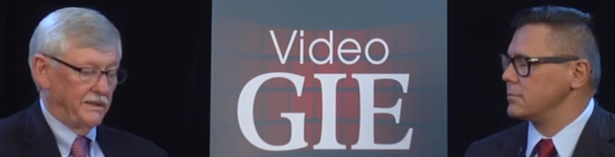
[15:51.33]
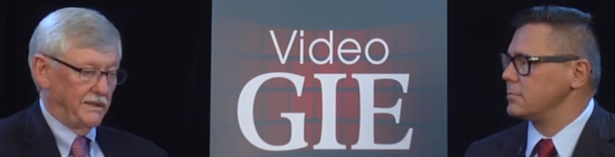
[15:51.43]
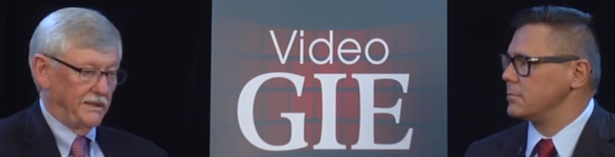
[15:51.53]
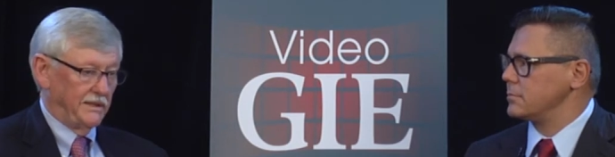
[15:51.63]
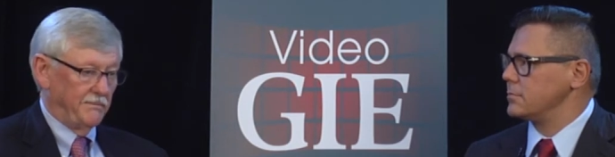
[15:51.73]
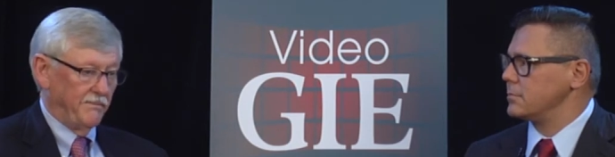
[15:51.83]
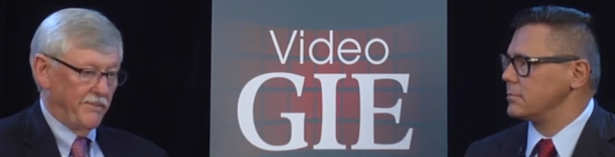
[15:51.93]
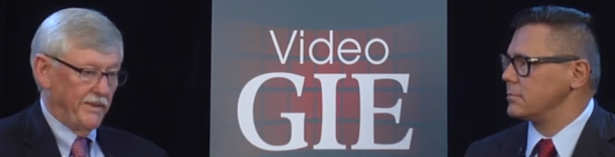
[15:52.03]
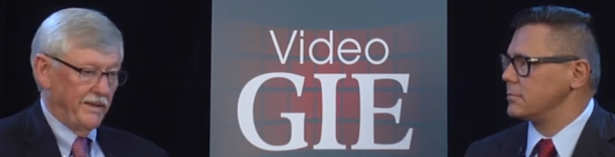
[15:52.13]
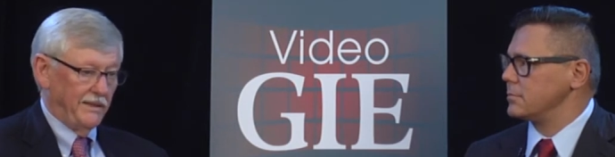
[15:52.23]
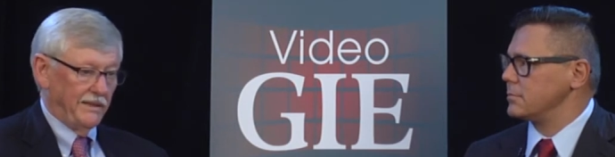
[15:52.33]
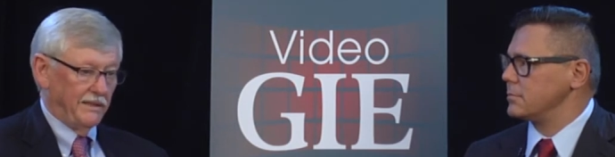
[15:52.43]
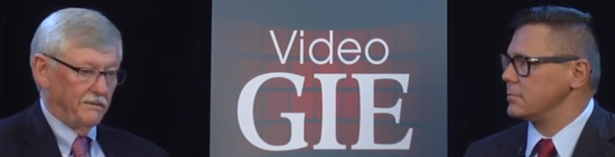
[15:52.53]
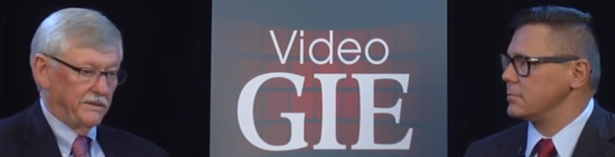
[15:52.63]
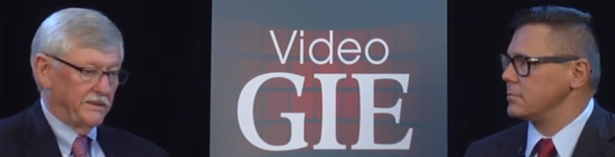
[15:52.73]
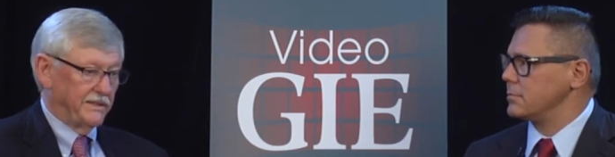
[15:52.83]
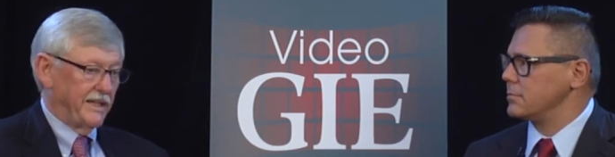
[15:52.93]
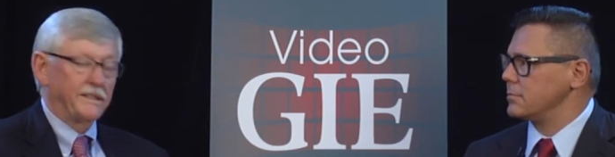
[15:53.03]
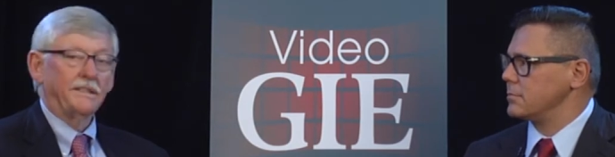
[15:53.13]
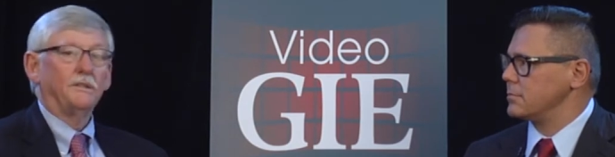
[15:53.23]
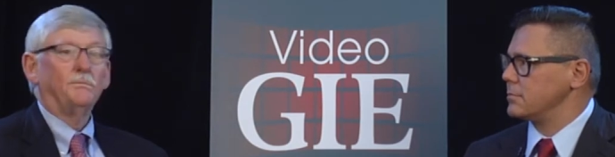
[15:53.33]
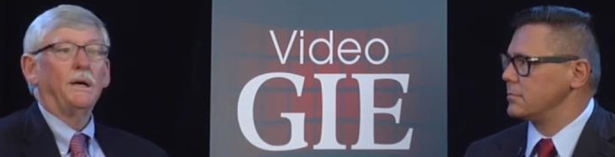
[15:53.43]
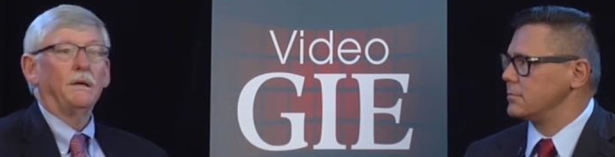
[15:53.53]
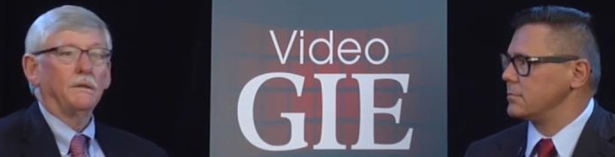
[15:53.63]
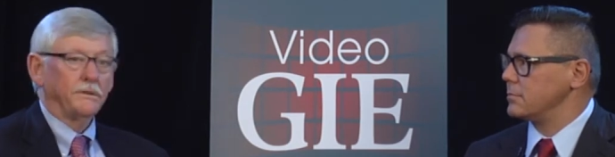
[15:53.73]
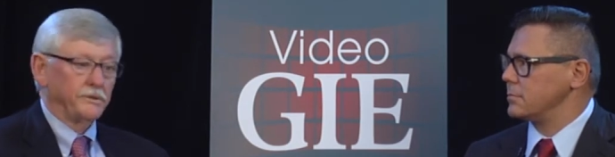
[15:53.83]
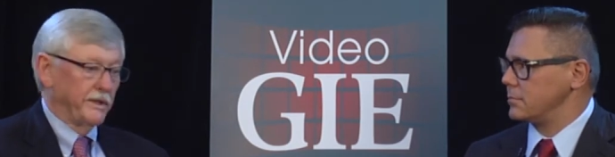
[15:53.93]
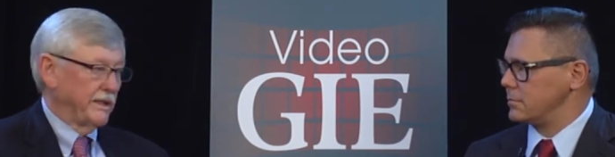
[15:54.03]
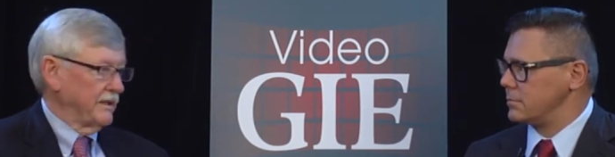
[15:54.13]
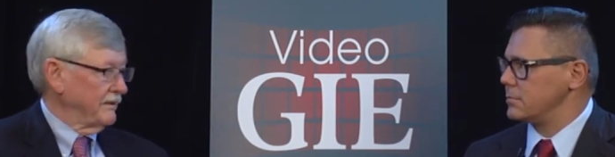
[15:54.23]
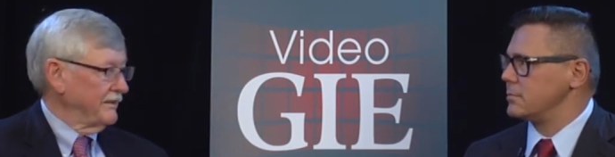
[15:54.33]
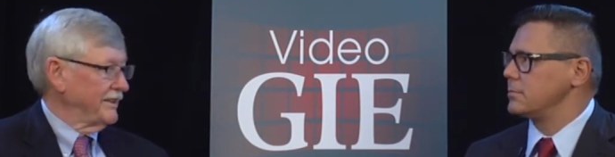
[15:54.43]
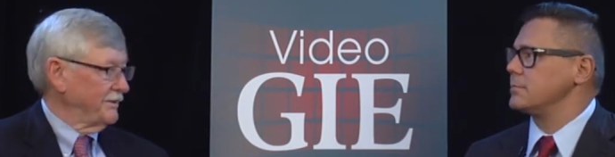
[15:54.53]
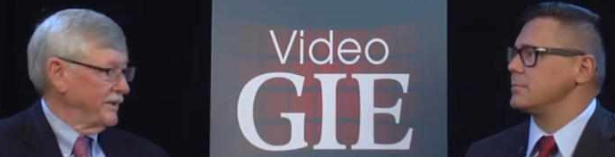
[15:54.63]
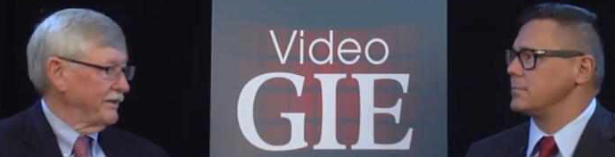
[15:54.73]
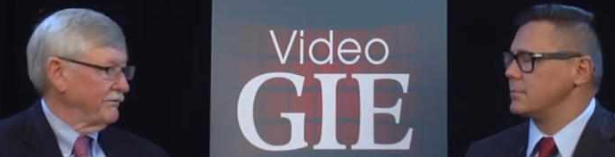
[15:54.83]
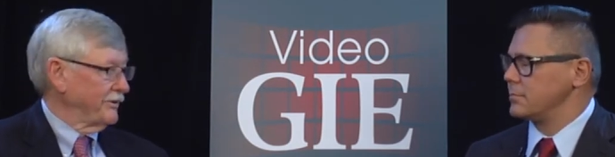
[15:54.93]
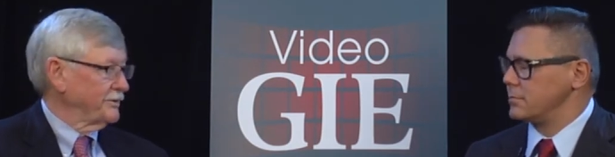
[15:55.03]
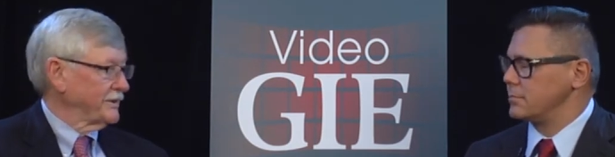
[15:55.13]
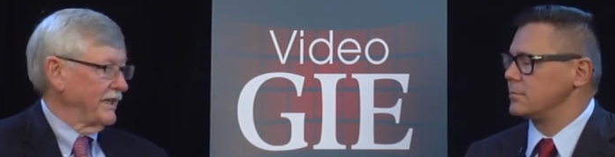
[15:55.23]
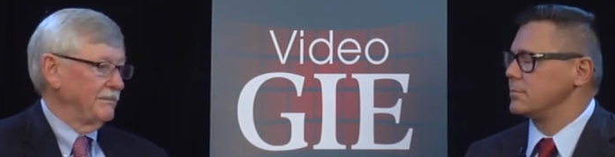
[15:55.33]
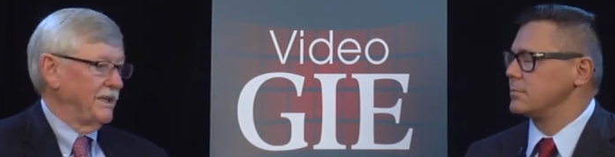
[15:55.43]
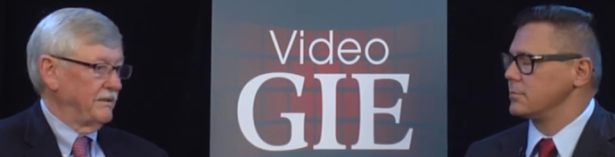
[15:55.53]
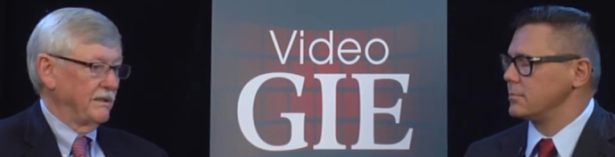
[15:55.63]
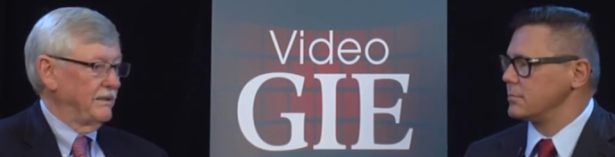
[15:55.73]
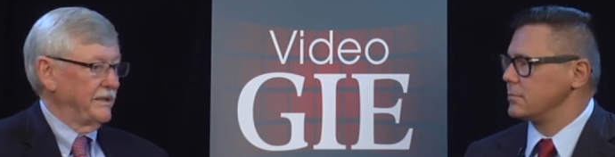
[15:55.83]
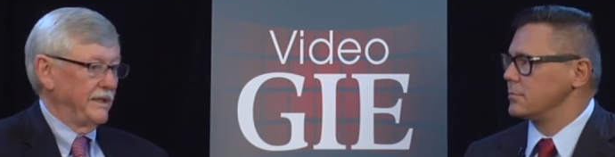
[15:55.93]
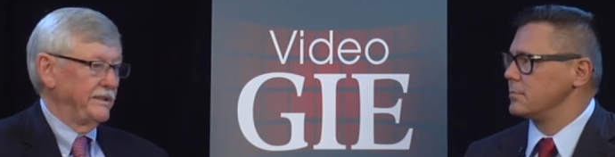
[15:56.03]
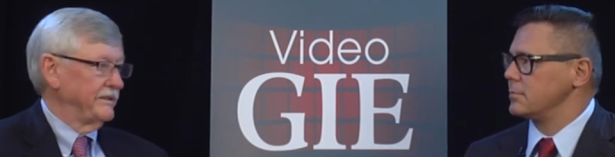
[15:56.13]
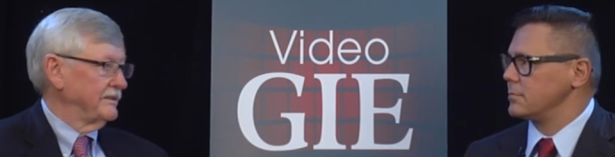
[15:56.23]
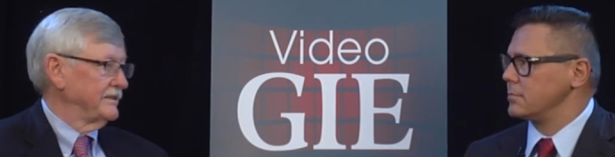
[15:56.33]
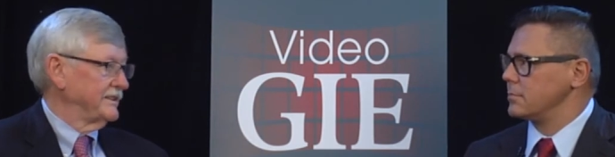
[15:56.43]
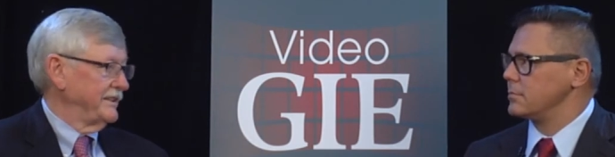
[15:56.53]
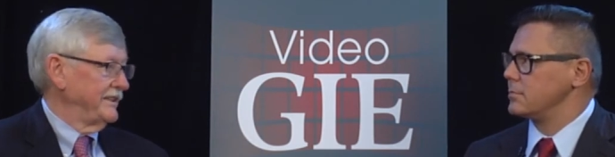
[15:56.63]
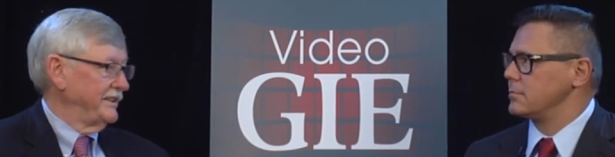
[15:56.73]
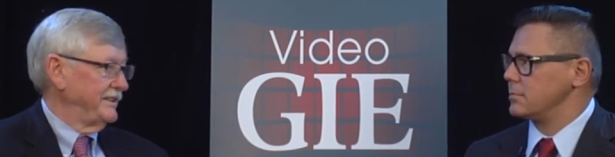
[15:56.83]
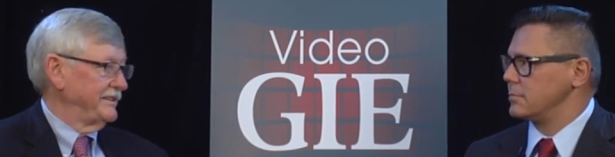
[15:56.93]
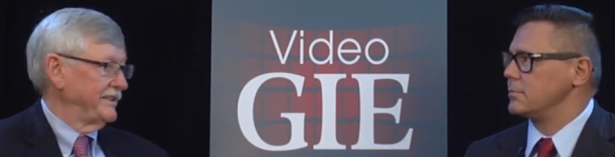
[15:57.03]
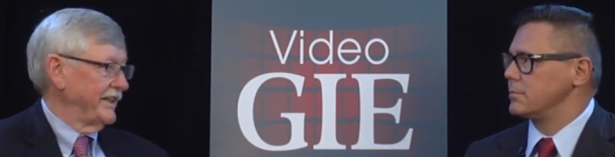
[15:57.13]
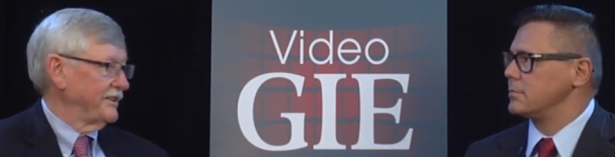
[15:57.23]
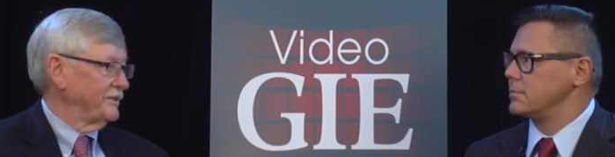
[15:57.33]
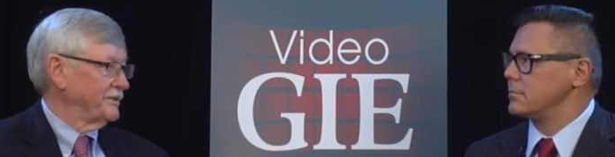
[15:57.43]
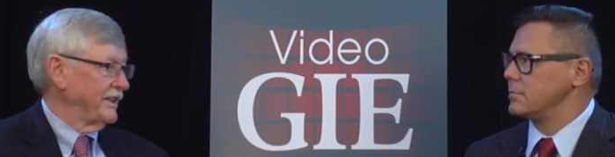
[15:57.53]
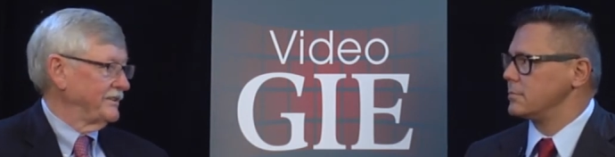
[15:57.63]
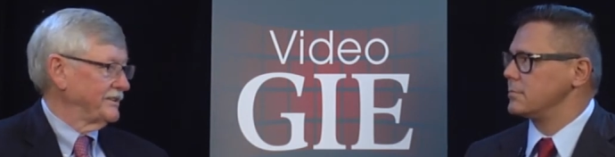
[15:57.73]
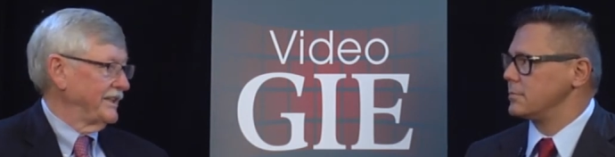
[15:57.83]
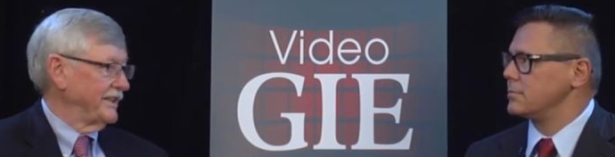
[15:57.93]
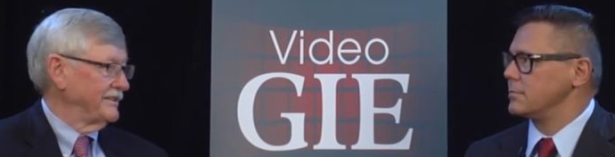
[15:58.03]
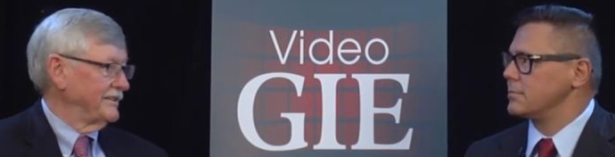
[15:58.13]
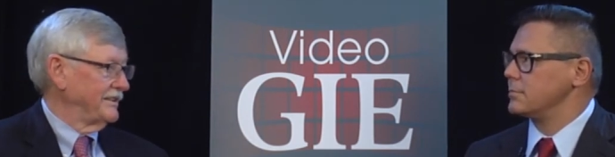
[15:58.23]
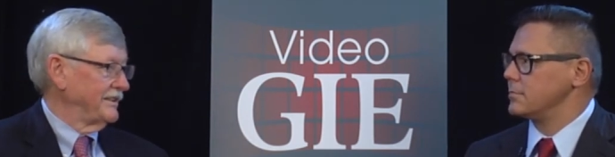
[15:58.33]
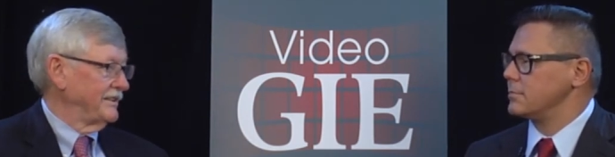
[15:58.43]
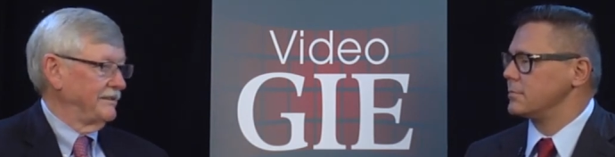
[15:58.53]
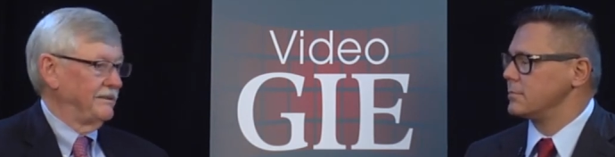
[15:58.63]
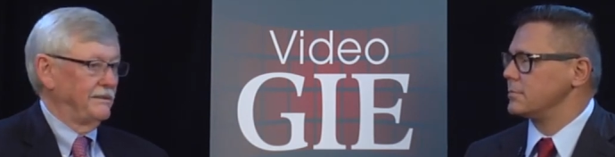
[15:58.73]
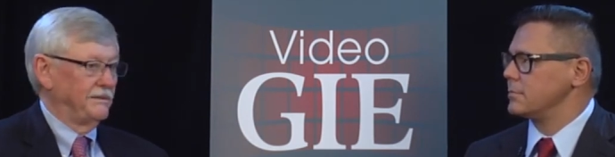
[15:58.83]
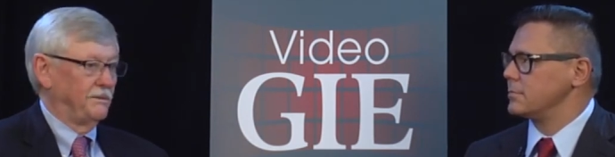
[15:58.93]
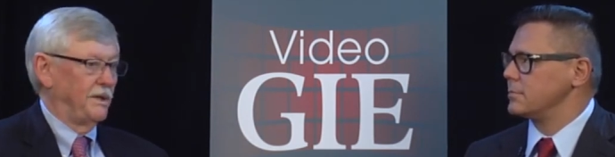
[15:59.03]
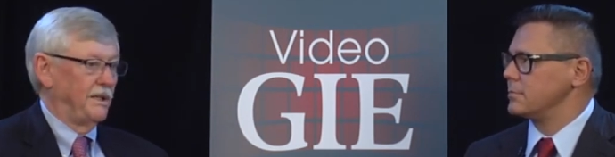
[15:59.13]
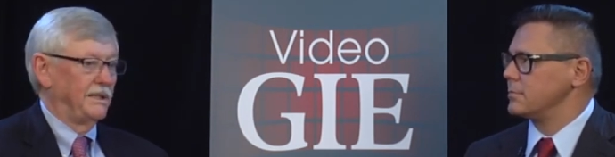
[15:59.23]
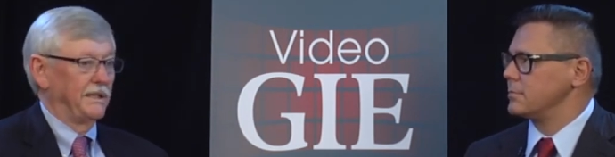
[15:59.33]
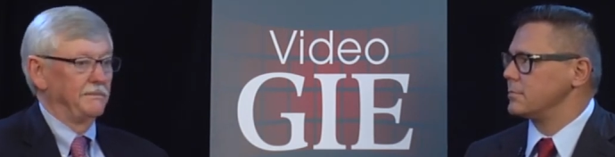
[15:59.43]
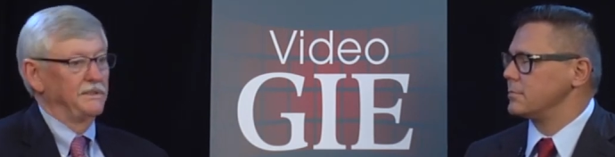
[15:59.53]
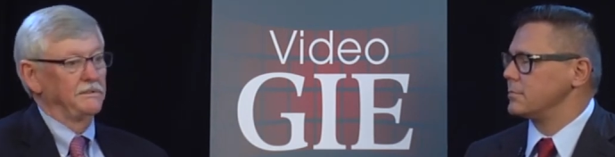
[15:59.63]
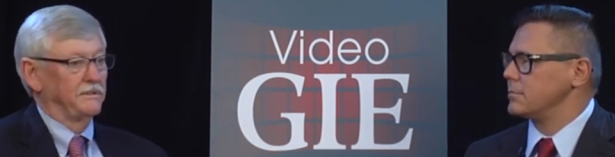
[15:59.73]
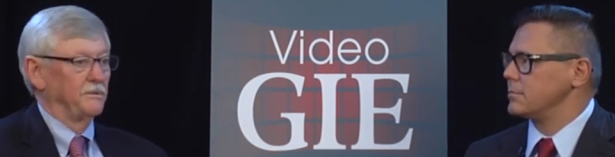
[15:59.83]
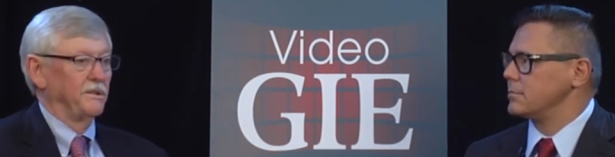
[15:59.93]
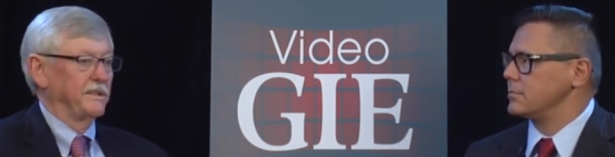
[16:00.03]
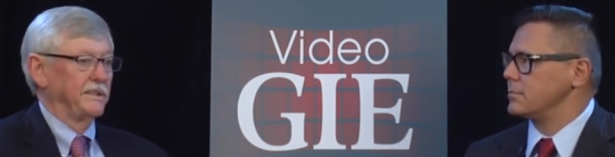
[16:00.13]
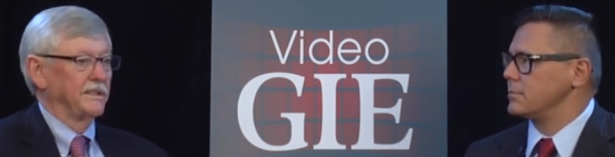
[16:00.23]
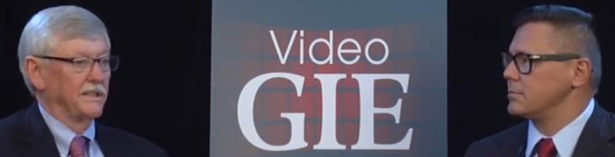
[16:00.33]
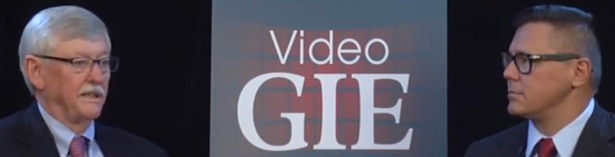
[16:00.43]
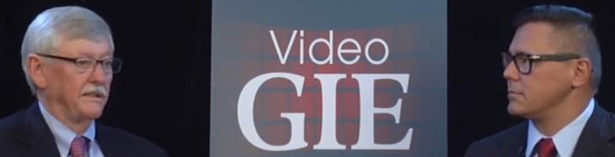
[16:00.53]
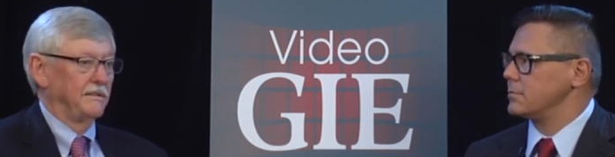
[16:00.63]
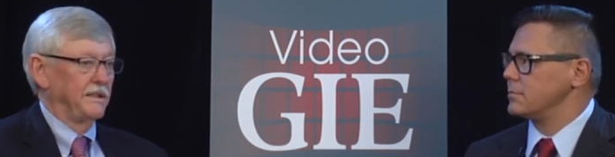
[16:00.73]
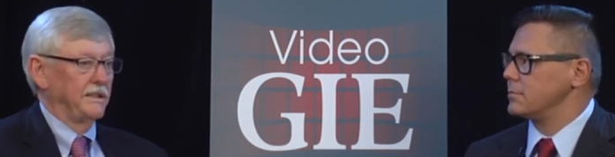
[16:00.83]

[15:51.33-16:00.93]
Speaker 1: Um, it was a technical parlor trick. -hmm. When mm-hmm. it first came out, oh yeah, you can see shadows outside the wall. I'm used to working in color.